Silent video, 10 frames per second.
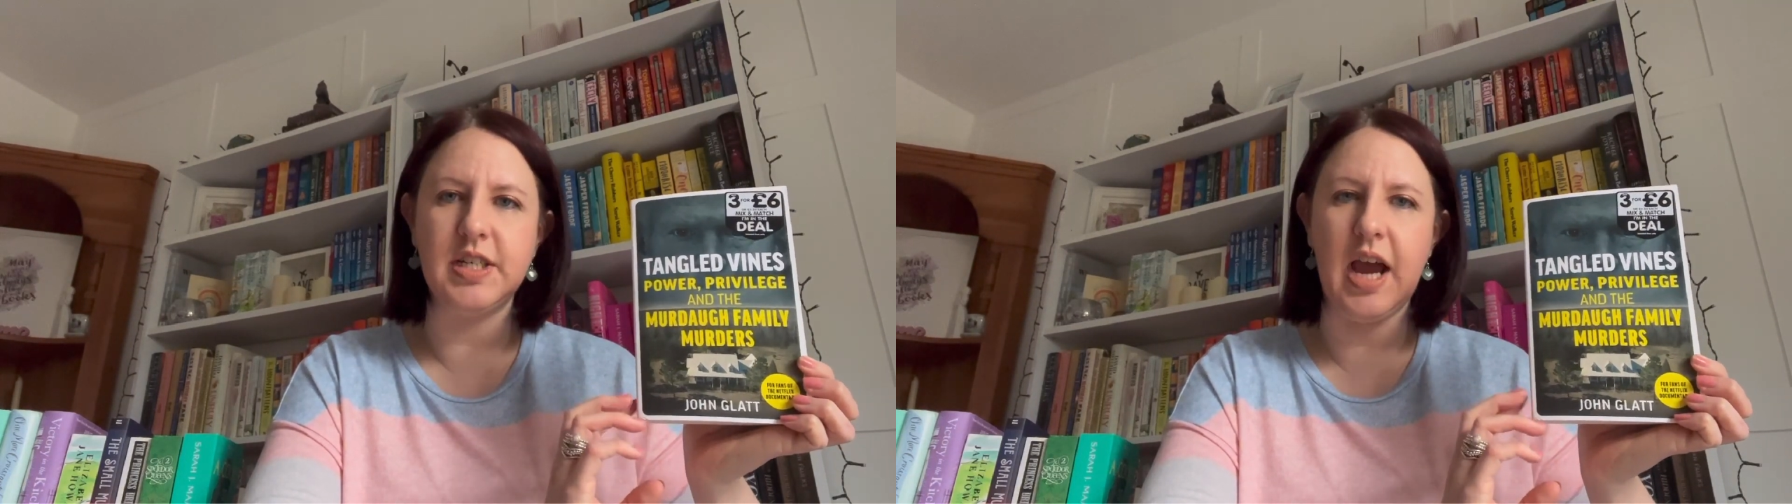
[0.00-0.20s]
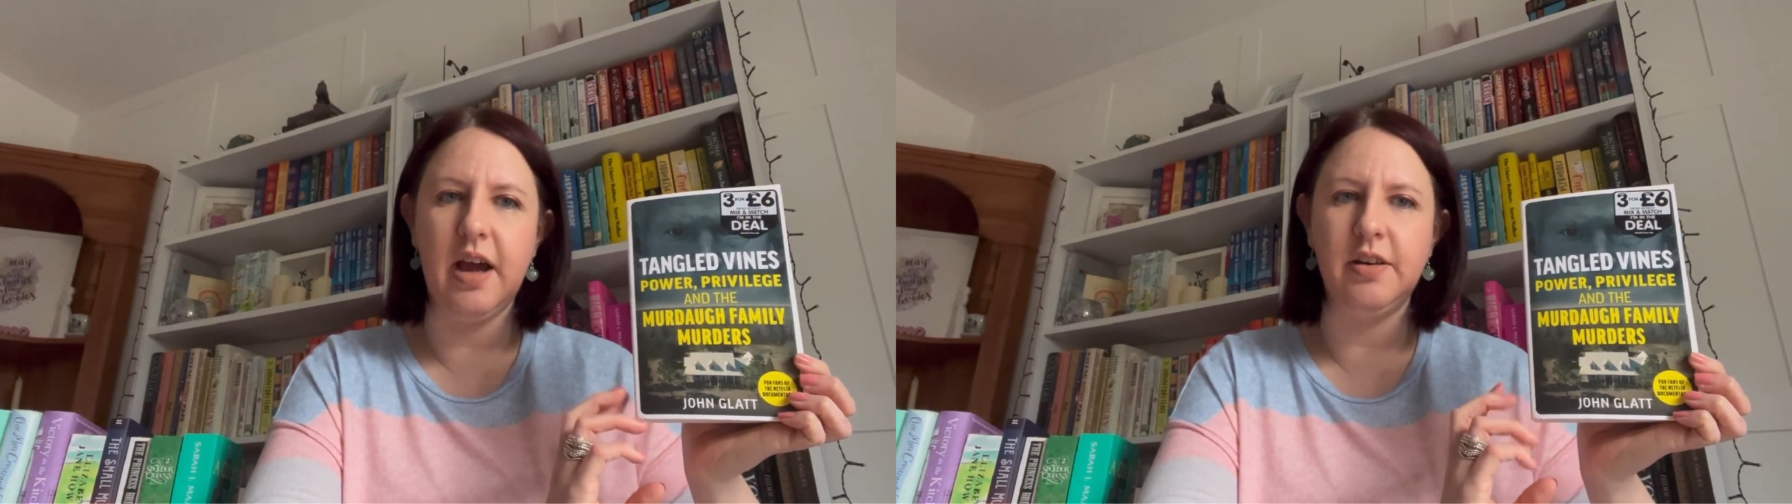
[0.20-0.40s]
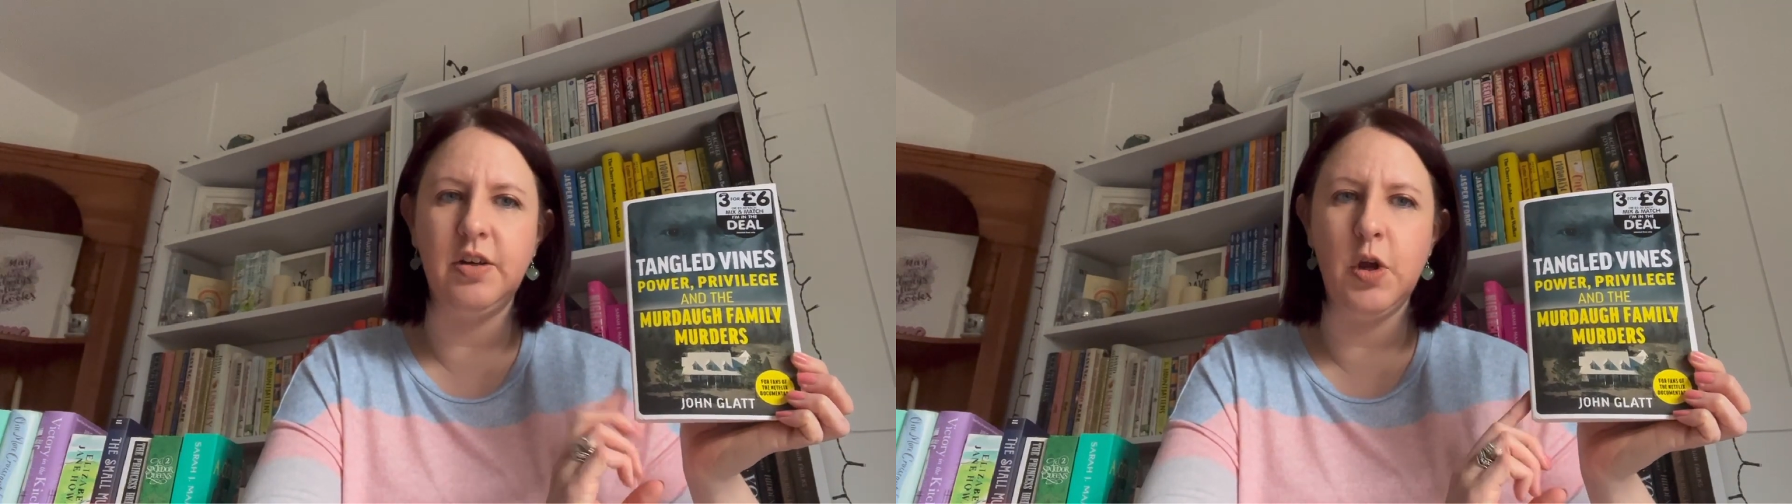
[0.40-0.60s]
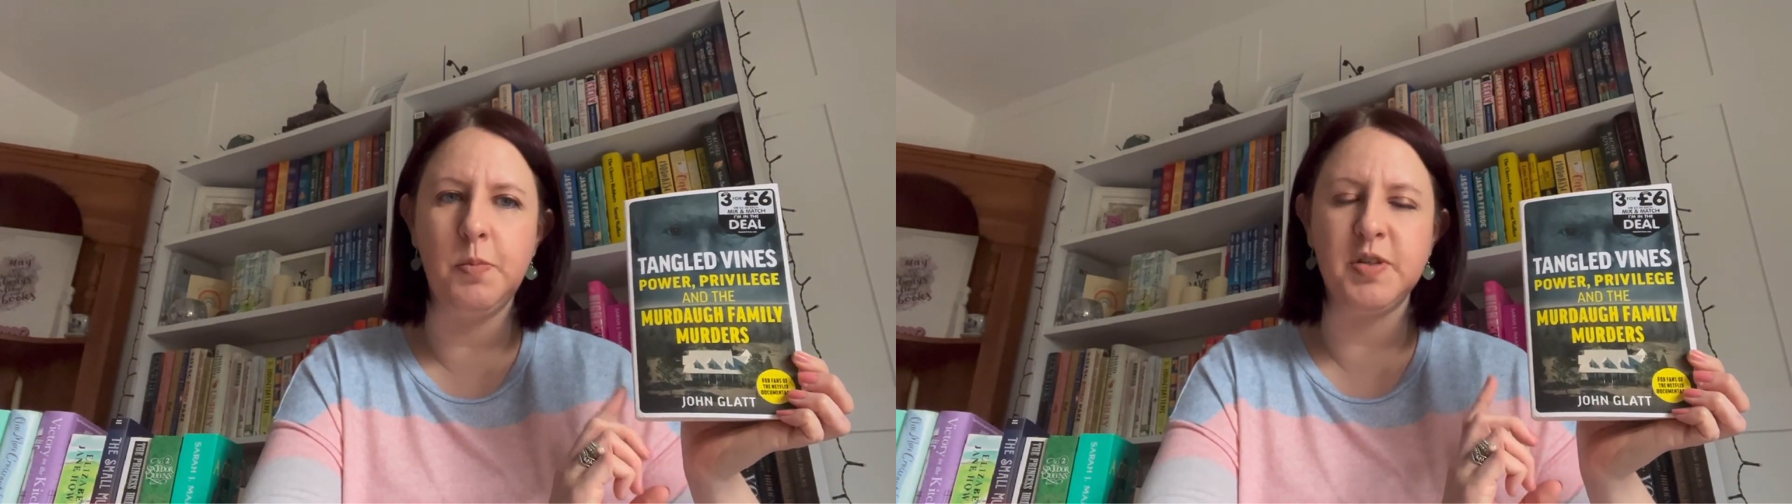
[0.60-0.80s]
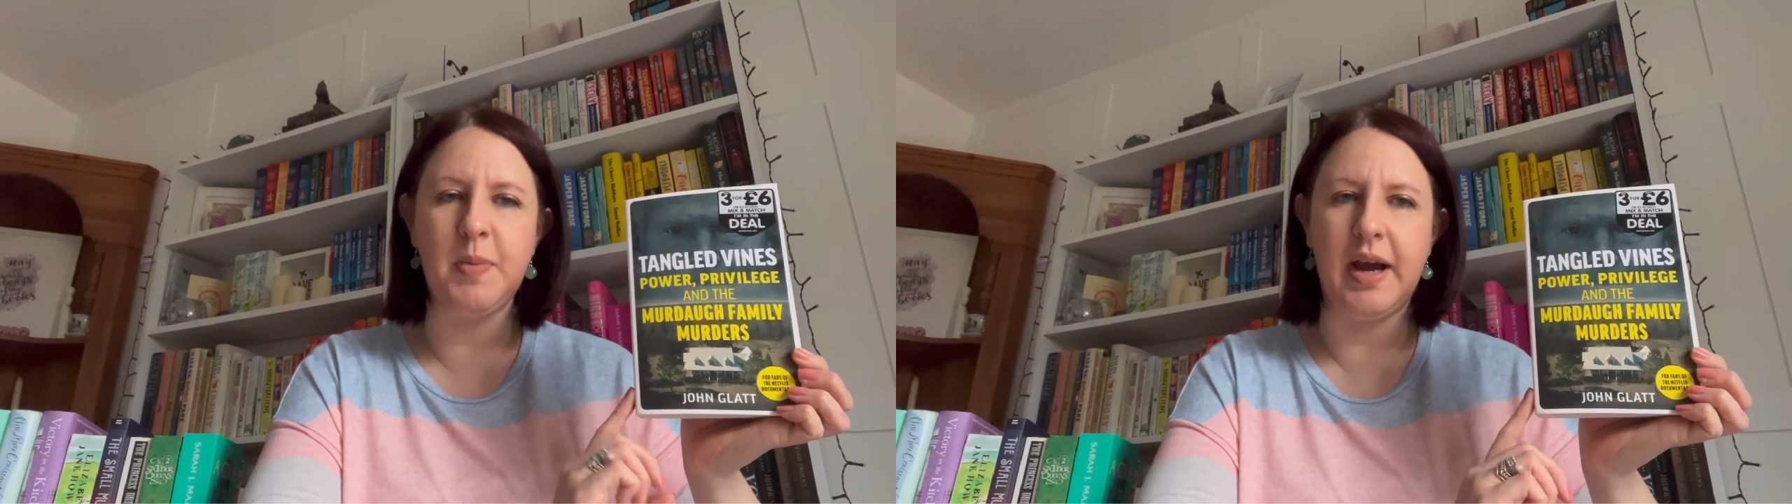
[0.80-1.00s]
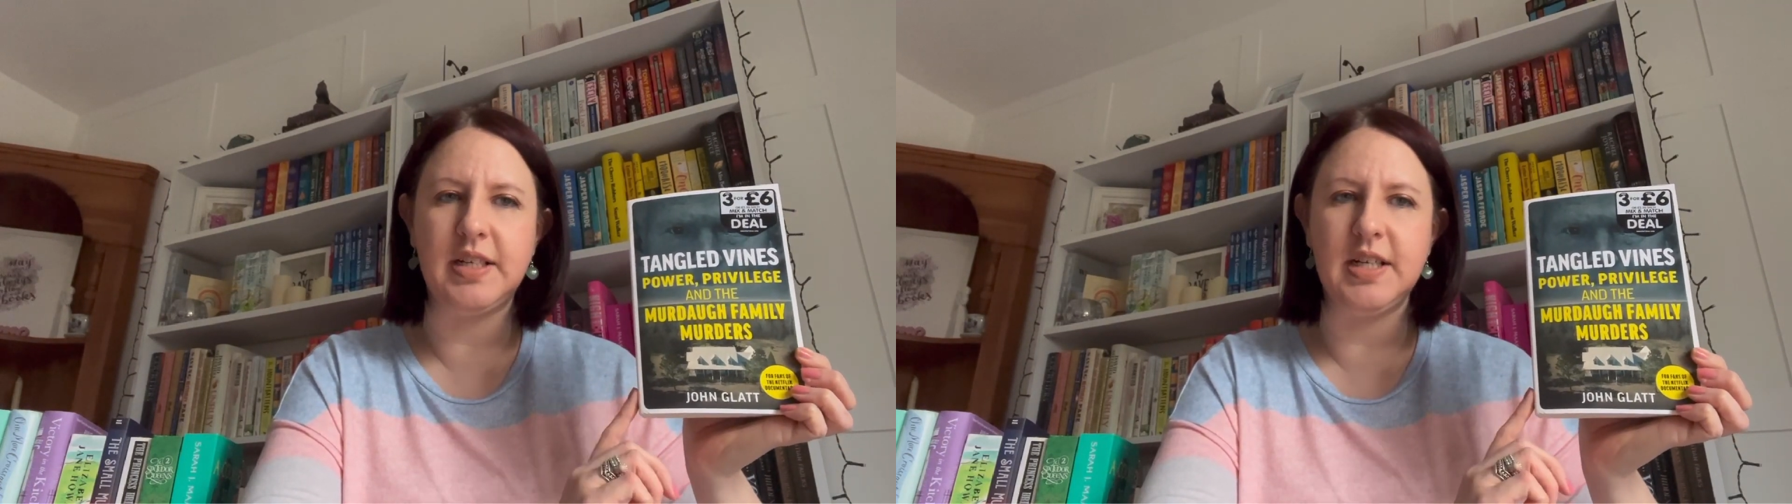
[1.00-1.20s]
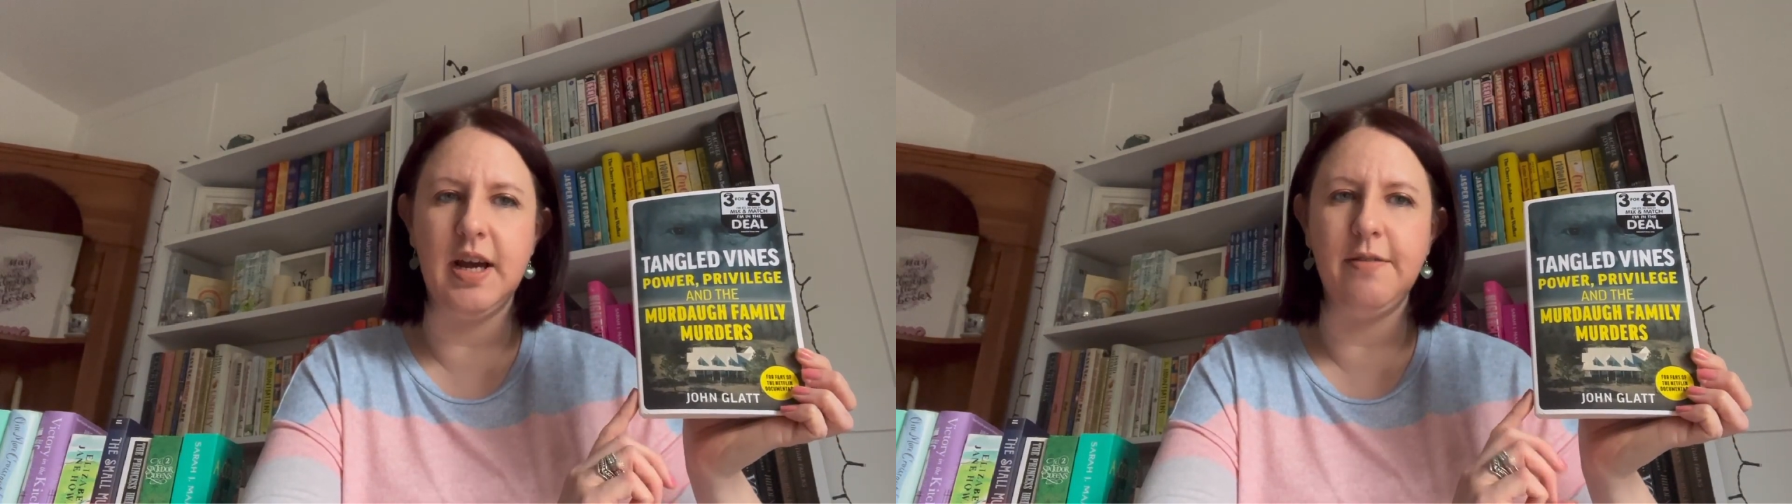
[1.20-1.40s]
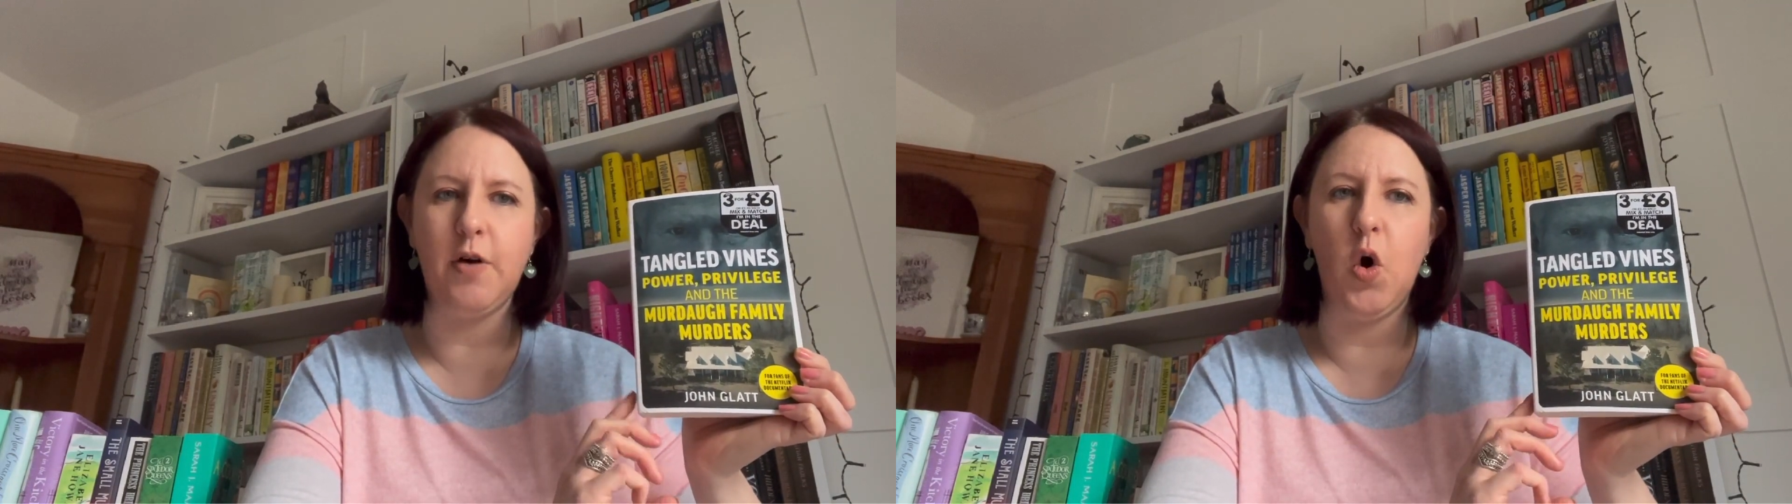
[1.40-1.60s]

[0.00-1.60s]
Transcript: get a new perspective